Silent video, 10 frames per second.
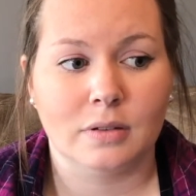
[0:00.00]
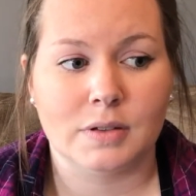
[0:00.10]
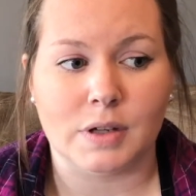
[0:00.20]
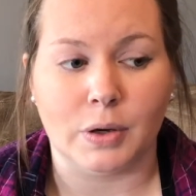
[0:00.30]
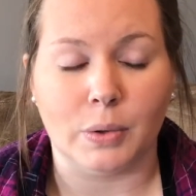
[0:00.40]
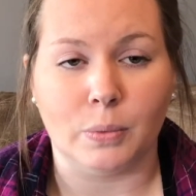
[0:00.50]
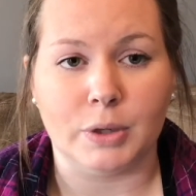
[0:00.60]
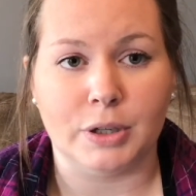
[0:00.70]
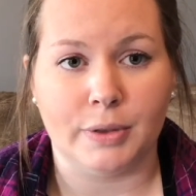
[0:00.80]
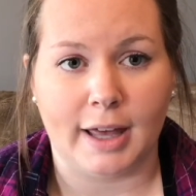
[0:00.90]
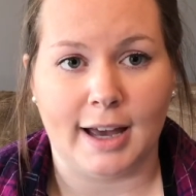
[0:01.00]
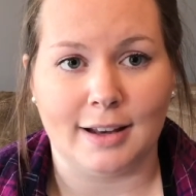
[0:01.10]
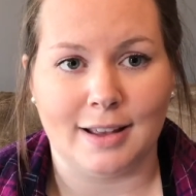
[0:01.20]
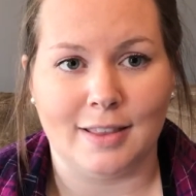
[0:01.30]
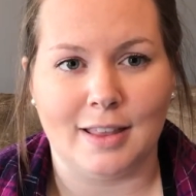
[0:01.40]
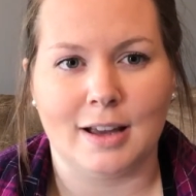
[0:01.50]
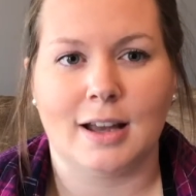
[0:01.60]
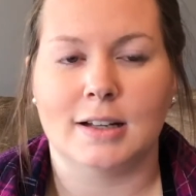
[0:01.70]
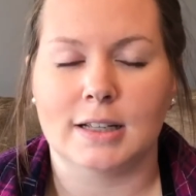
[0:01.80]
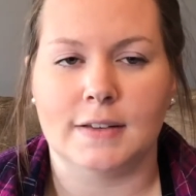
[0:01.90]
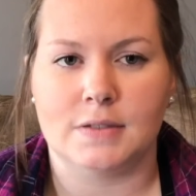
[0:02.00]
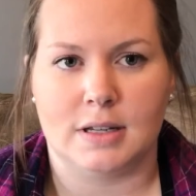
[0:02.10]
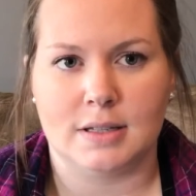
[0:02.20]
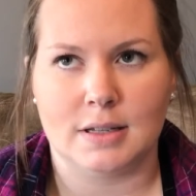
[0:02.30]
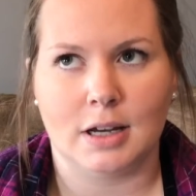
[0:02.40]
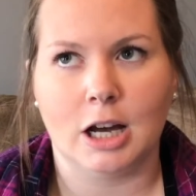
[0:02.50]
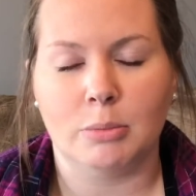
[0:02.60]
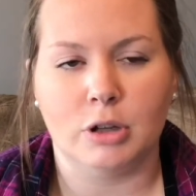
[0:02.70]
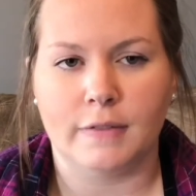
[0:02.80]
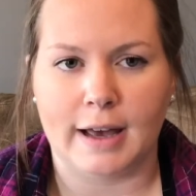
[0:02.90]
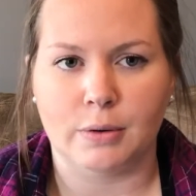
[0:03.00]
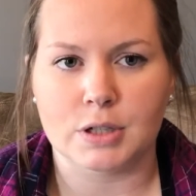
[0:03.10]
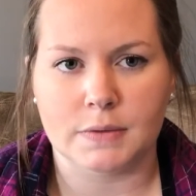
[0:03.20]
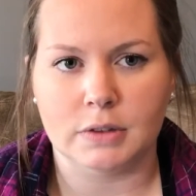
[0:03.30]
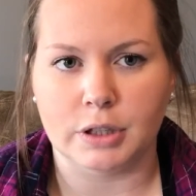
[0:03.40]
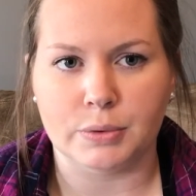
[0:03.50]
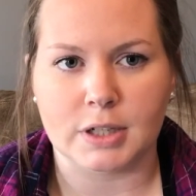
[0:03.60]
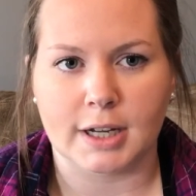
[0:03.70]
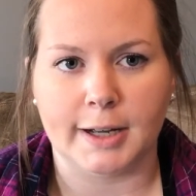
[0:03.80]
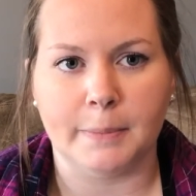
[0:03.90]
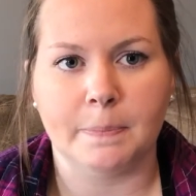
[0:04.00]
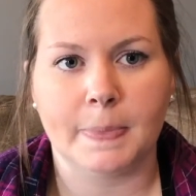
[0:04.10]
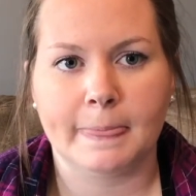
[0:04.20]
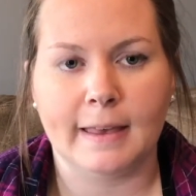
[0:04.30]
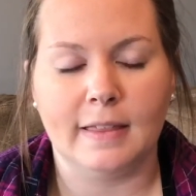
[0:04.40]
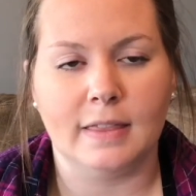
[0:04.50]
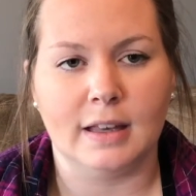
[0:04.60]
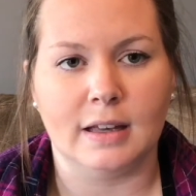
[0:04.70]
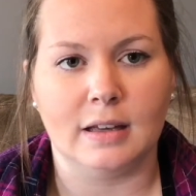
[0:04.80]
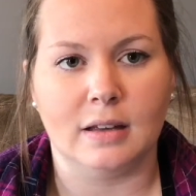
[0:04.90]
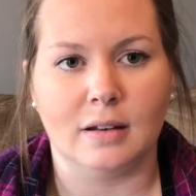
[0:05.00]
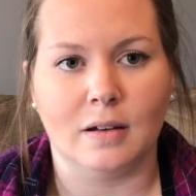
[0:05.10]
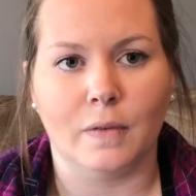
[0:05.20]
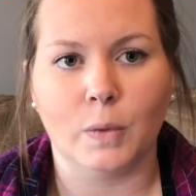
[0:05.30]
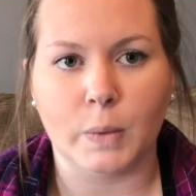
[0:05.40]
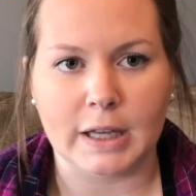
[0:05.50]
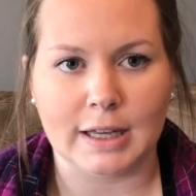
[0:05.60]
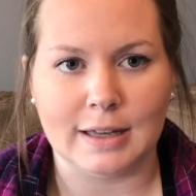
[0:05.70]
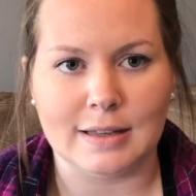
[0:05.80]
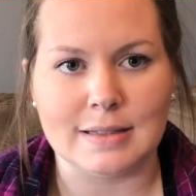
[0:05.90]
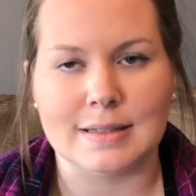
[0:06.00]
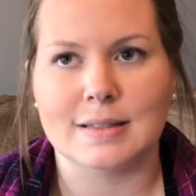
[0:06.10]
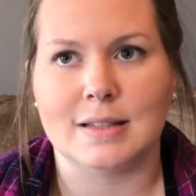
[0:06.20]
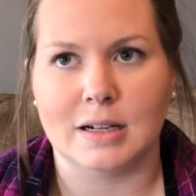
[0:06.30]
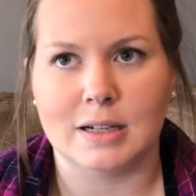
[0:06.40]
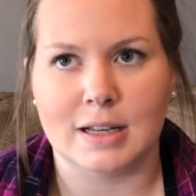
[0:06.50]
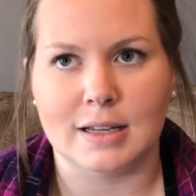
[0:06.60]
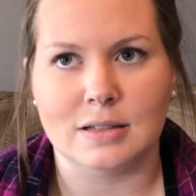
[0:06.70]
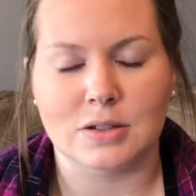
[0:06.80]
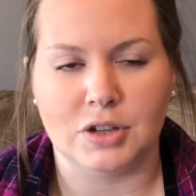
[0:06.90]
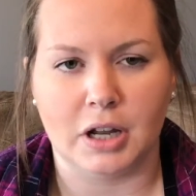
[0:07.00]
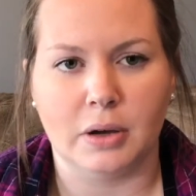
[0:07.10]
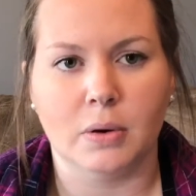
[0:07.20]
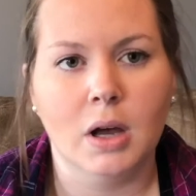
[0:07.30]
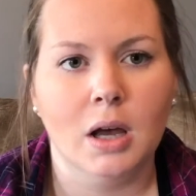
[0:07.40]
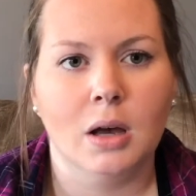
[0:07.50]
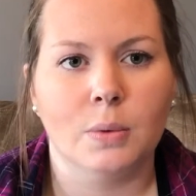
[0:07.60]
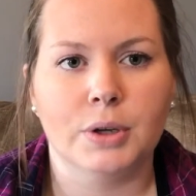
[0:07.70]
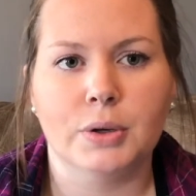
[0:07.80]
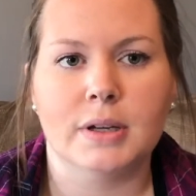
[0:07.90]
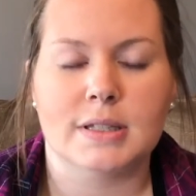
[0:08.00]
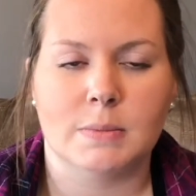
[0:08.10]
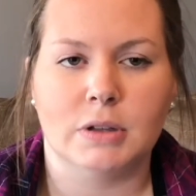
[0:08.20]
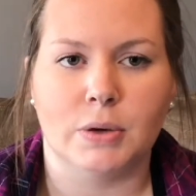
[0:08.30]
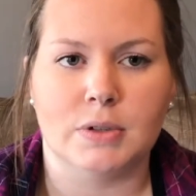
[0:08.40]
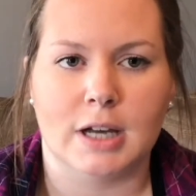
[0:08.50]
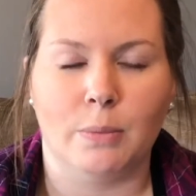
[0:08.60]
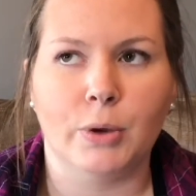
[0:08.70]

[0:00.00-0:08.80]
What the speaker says: So we do that, and then that kind of gives us a couple of hours of alone time. And then on the weekends and Sundays, you know, we do get some alone time.